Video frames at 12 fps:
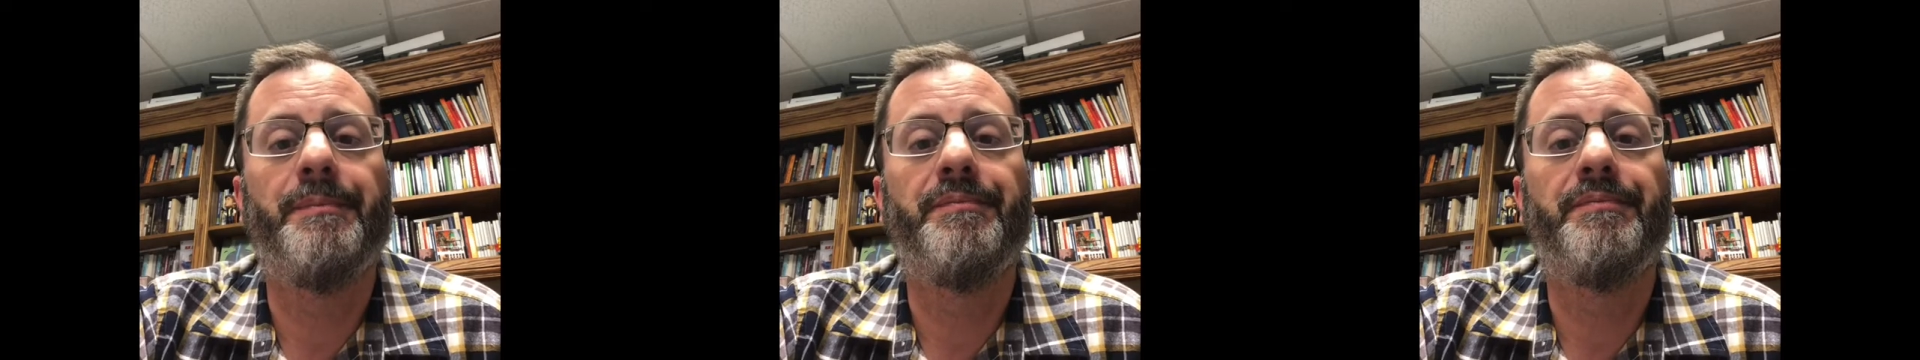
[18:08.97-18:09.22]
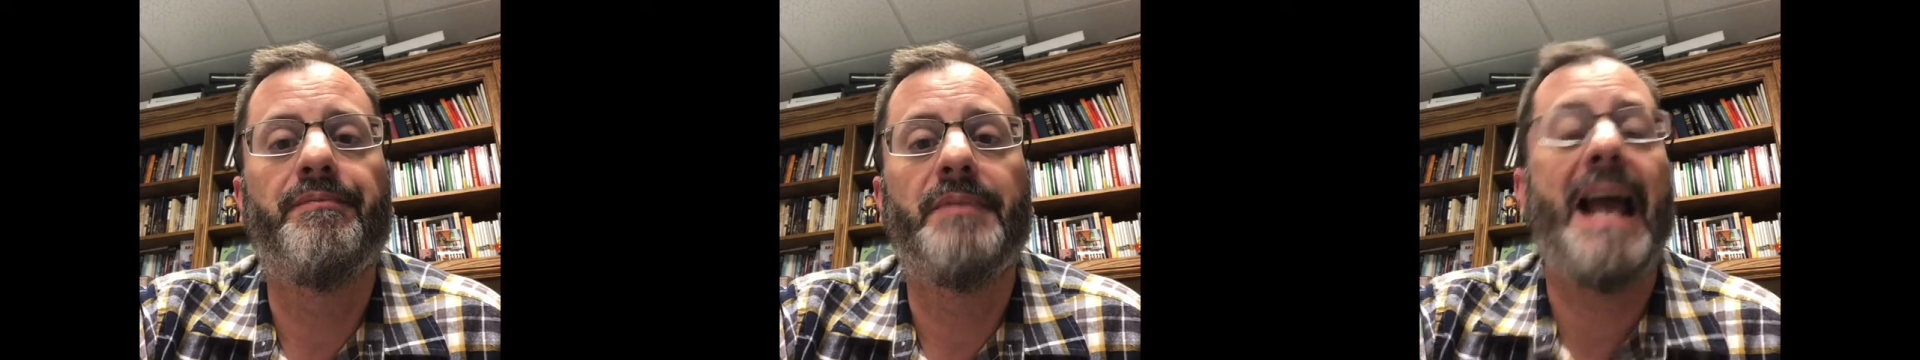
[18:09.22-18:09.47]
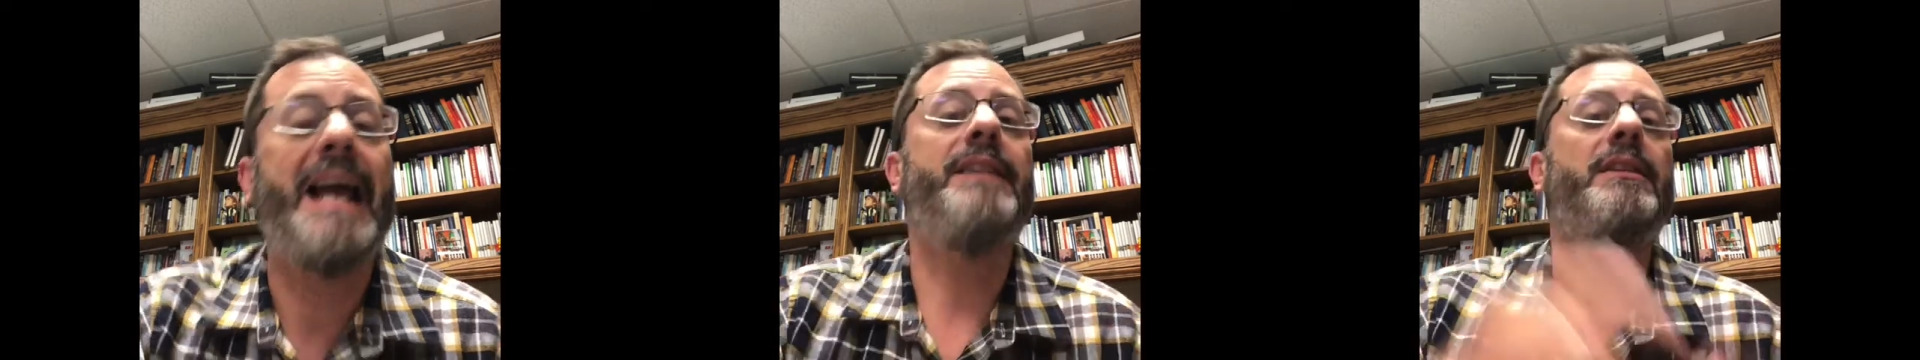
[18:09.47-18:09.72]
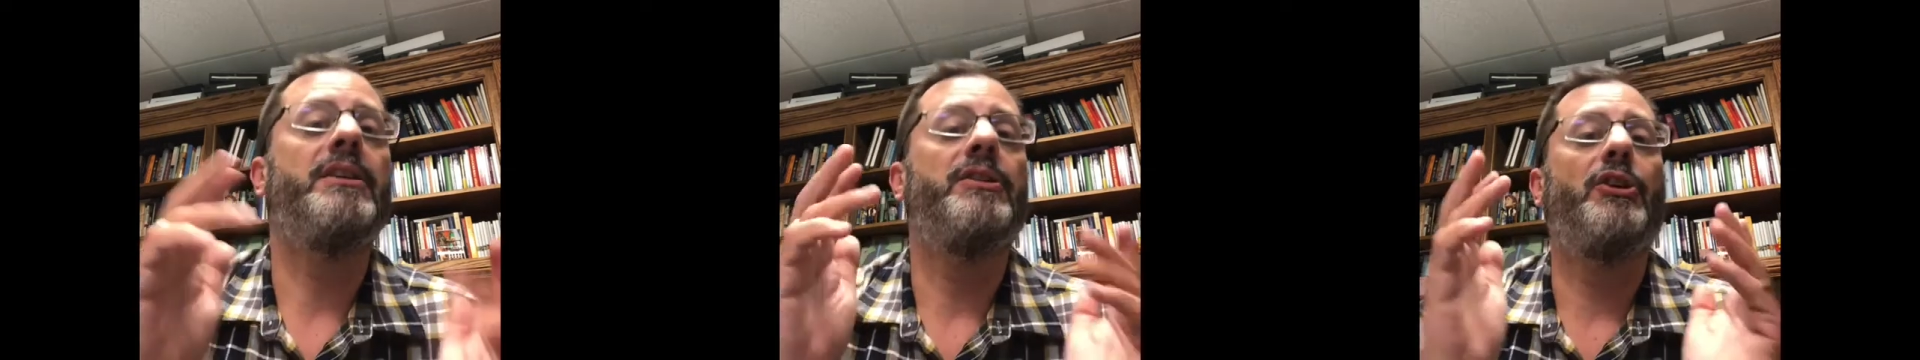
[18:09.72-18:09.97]
And
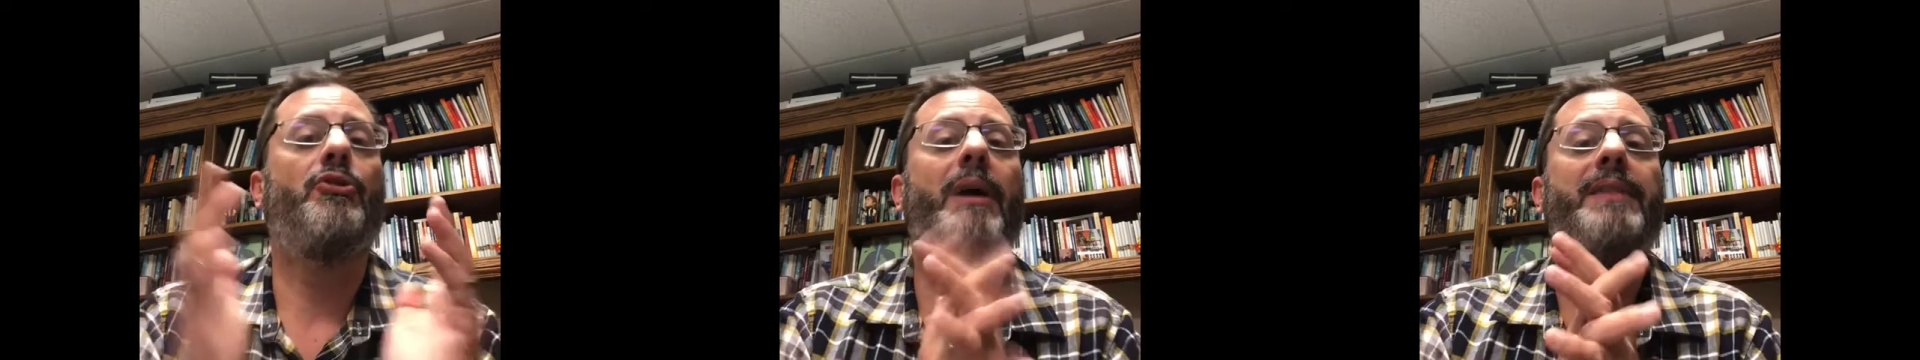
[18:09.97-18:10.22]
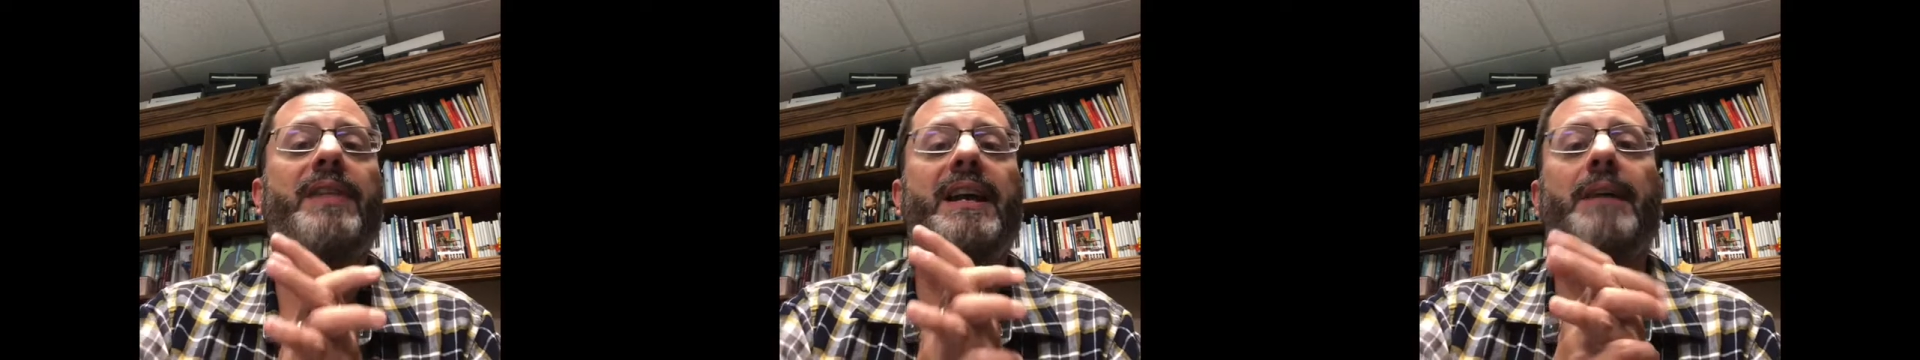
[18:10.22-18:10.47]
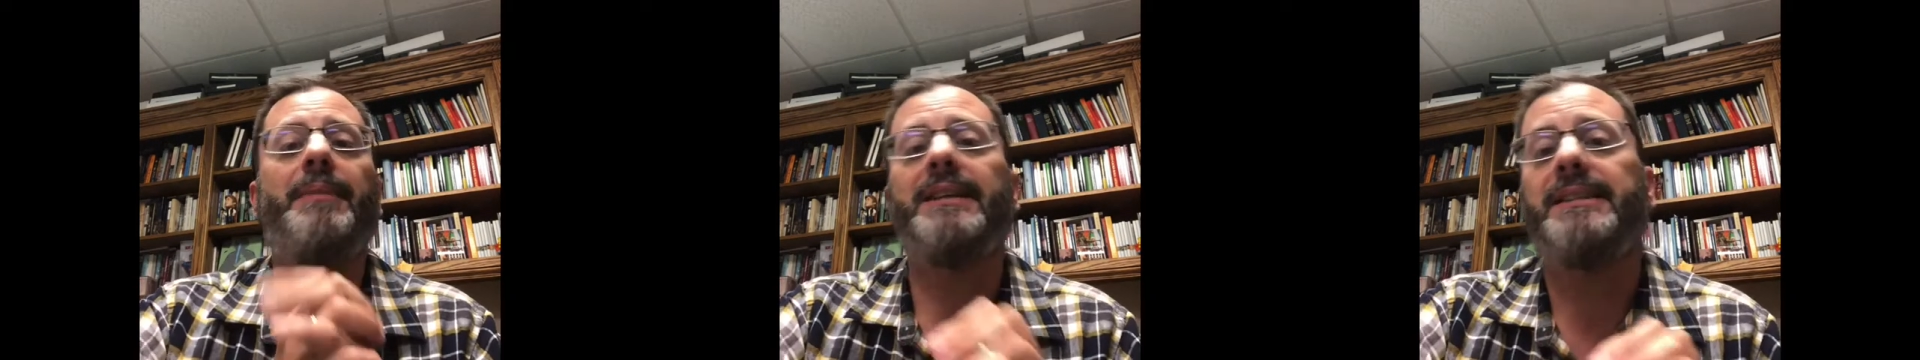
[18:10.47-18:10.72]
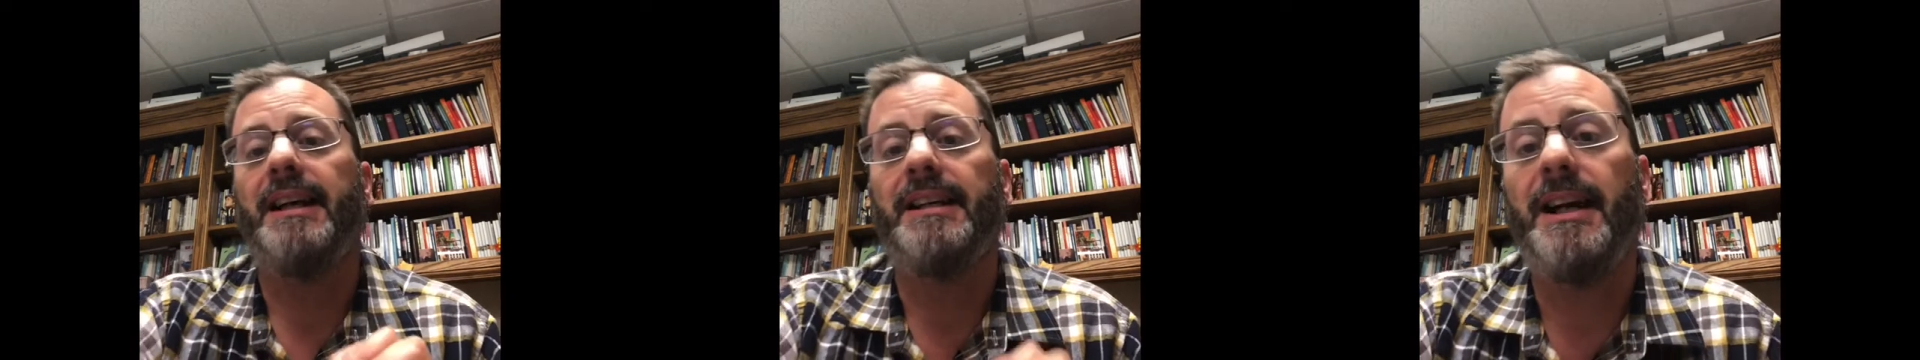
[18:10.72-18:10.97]
the great thing about
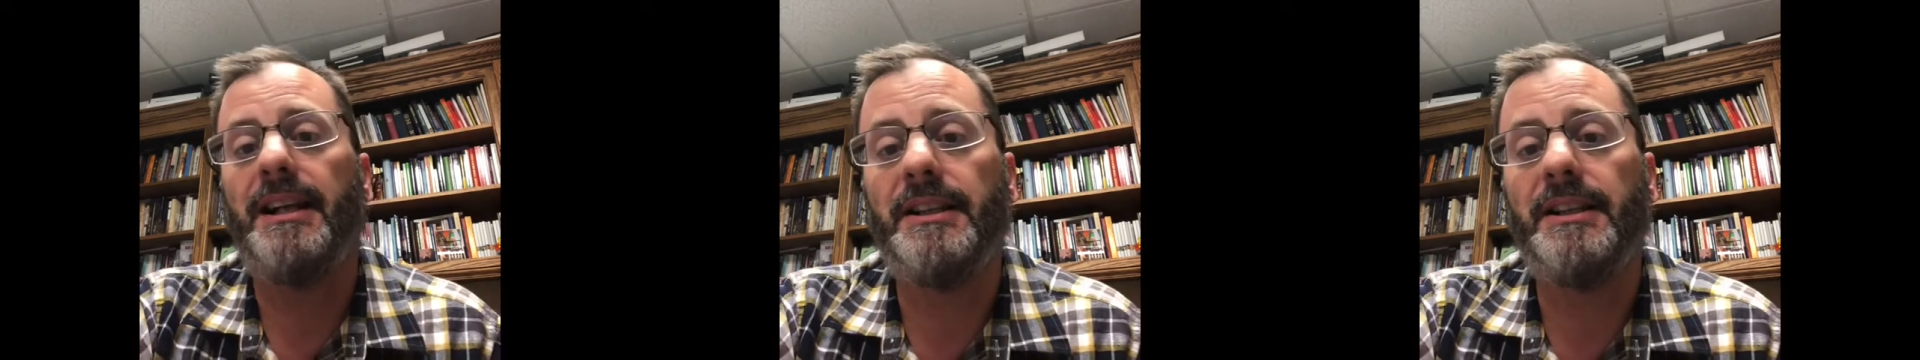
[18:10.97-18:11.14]
technology